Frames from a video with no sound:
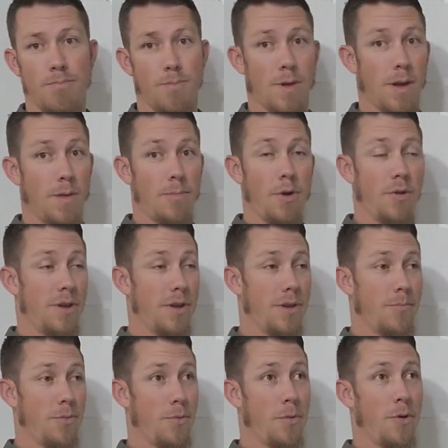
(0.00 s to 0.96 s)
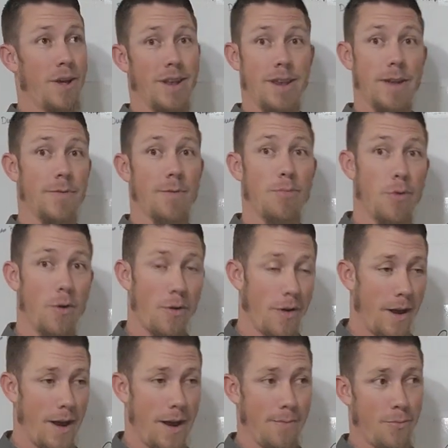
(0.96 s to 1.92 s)
Promoting a different
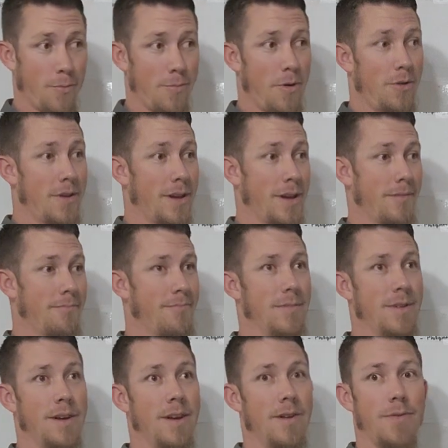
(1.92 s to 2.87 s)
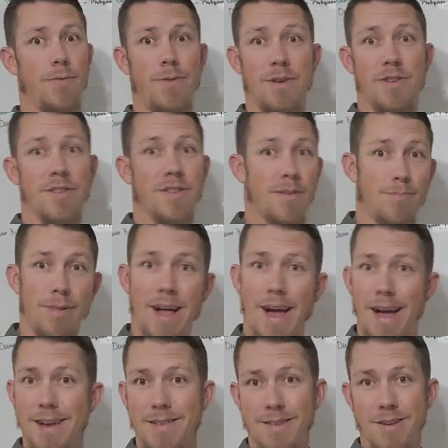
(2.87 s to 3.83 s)
program, promoting fishing
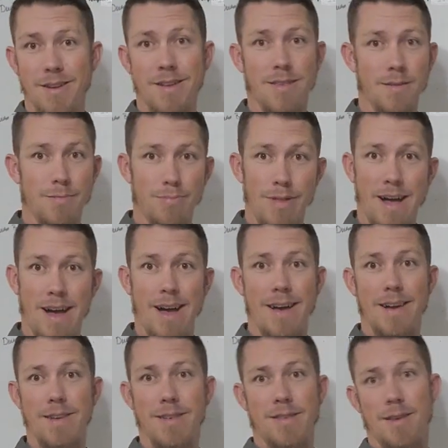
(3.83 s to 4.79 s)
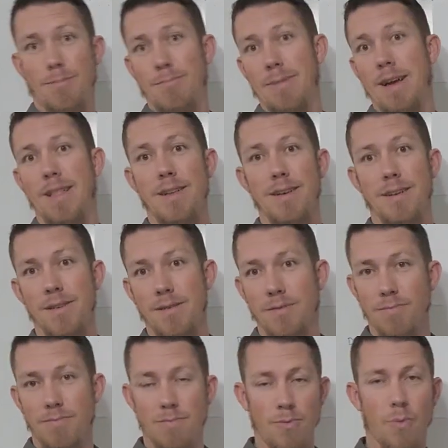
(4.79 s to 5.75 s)
supplies, hunting supplies,
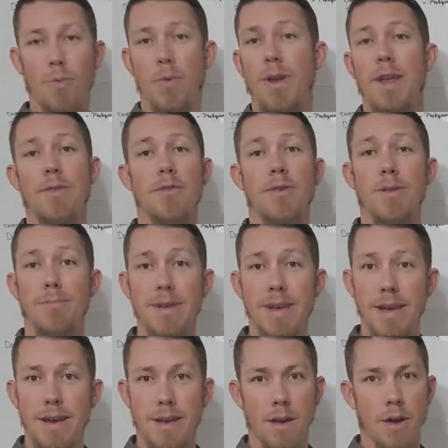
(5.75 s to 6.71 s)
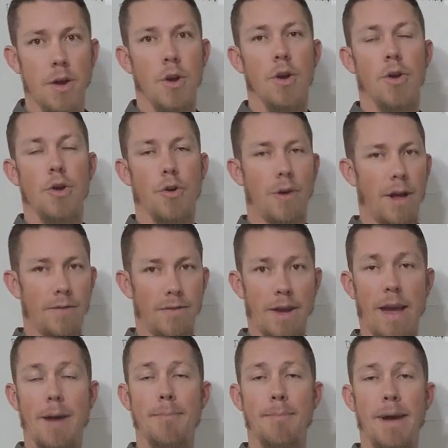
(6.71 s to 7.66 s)
Cabela's, whatever it be, you have
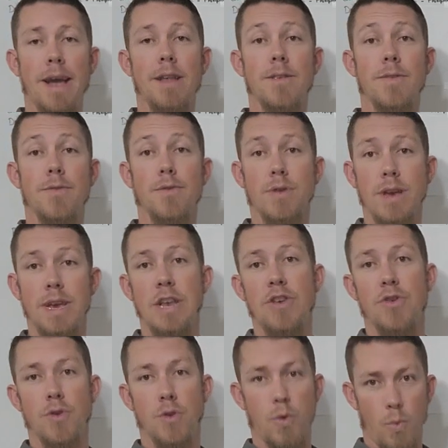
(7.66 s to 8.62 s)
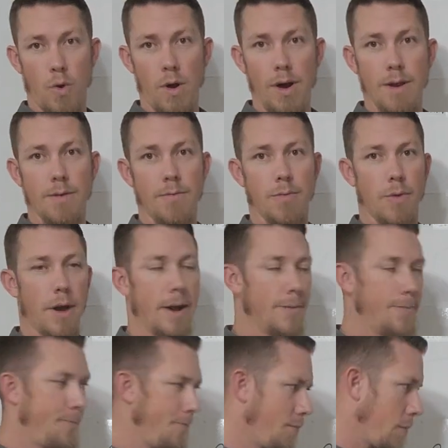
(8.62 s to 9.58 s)
campaigns for each one, right?
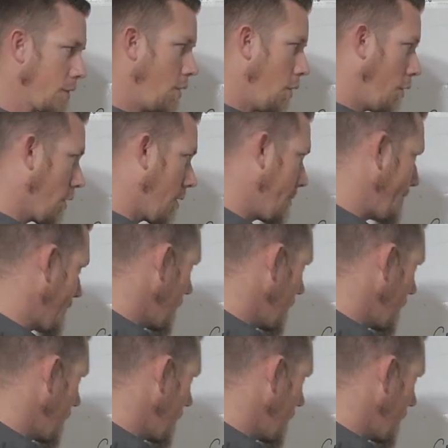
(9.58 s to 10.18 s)
Or